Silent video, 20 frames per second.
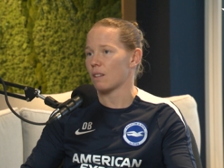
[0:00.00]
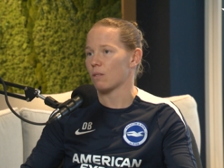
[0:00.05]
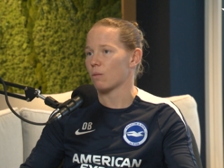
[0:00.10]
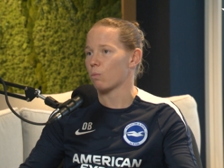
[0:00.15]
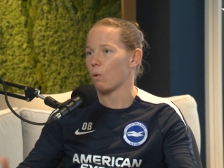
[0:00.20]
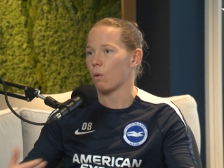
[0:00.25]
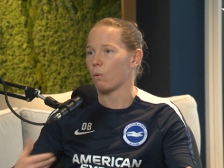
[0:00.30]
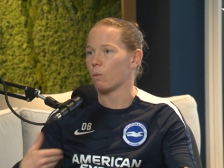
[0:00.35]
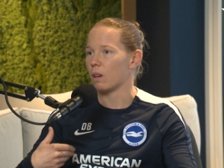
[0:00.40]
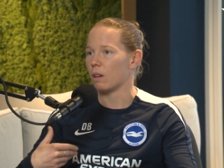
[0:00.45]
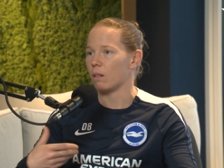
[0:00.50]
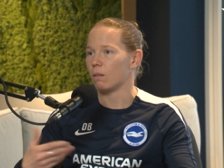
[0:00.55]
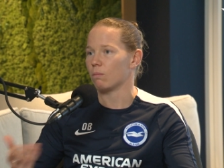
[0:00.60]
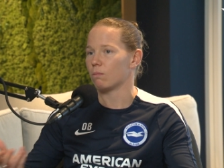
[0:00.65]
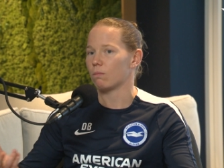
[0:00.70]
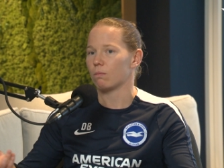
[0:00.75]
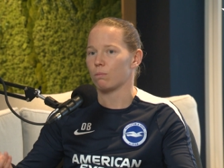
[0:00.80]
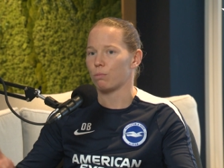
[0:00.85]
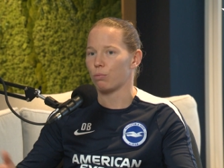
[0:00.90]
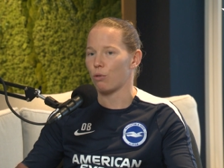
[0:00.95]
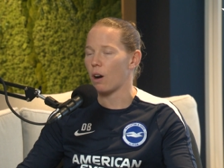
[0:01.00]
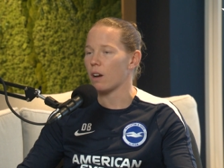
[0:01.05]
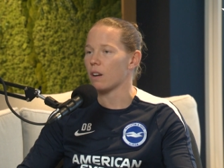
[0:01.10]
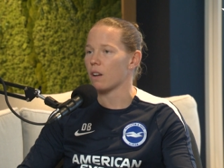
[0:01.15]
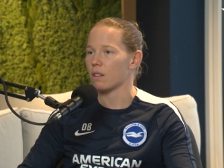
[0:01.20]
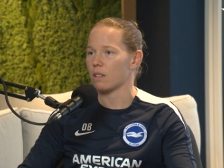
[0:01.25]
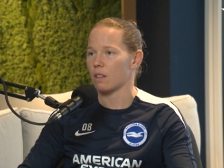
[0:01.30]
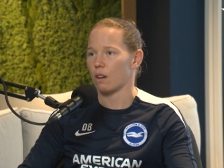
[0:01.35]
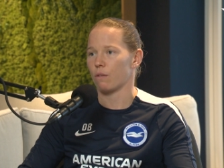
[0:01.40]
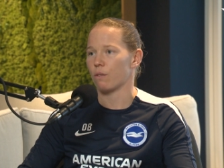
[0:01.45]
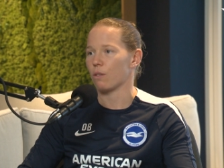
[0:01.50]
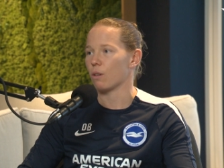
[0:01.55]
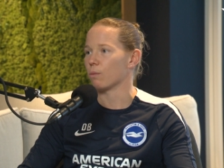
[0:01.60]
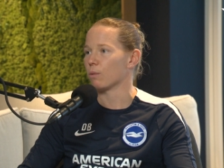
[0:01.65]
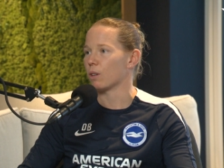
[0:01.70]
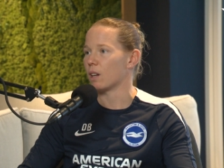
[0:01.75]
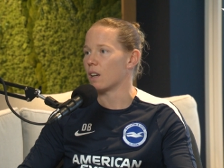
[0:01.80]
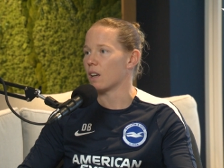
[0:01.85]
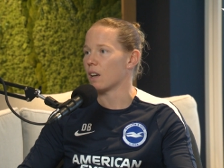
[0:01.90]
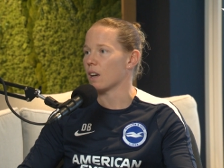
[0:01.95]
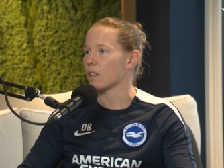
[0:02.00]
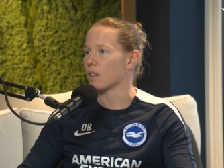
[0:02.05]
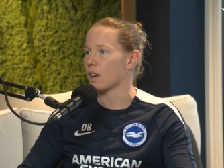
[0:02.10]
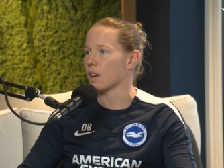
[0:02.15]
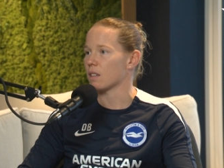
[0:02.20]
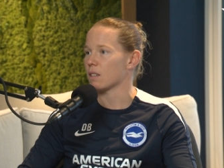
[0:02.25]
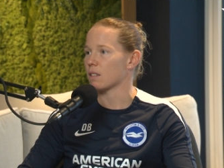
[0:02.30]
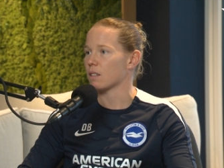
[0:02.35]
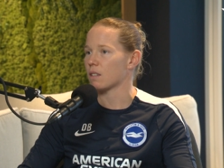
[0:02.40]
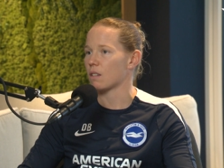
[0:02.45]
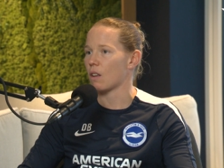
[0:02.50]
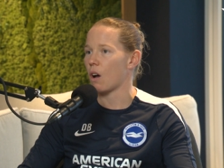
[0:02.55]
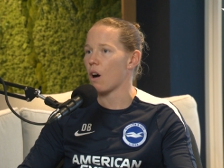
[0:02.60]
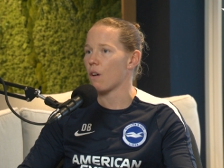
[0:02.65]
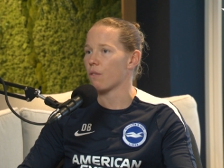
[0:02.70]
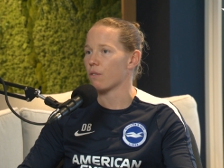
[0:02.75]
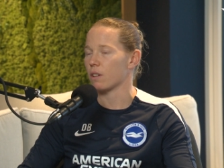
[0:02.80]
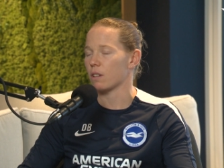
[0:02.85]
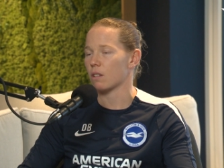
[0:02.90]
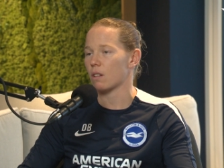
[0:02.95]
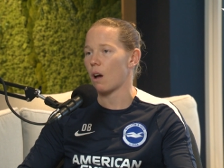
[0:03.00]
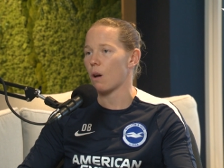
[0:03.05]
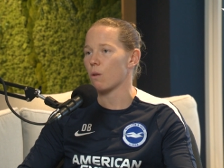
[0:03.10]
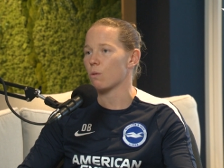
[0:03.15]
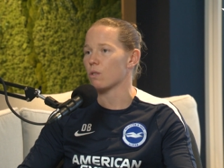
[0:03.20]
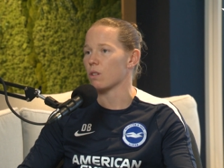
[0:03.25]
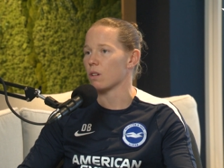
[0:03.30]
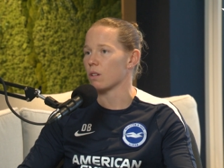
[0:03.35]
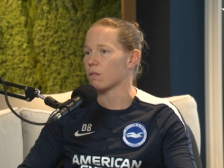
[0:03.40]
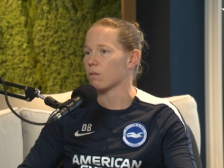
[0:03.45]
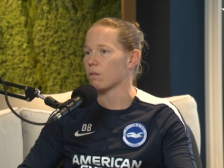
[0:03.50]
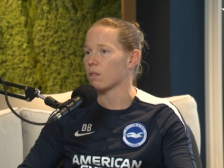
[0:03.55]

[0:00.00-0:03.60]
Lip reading: what we pride ourselves on really as staff and as coaches